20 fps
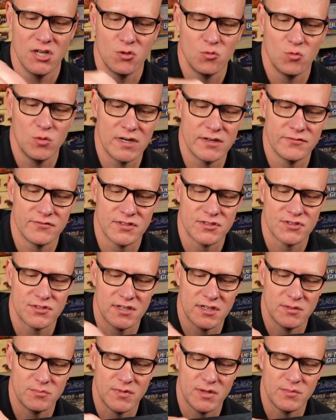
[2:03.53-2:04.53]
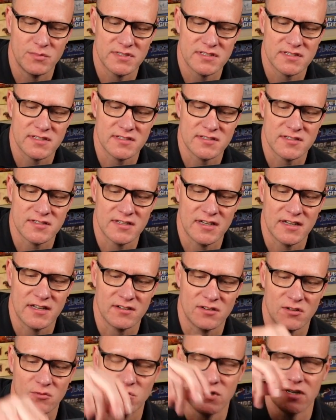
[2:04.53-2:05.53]
One of your tribe members can start
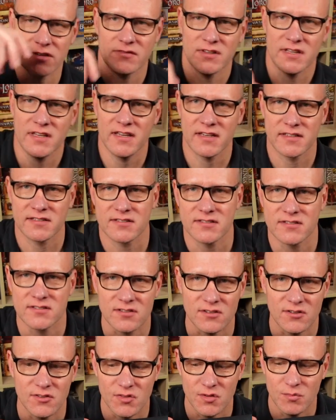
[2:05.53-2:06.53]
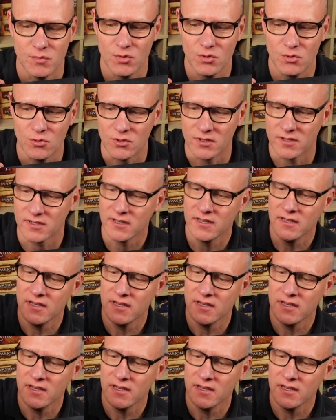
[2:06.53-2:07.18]
on one of the hexes on the board.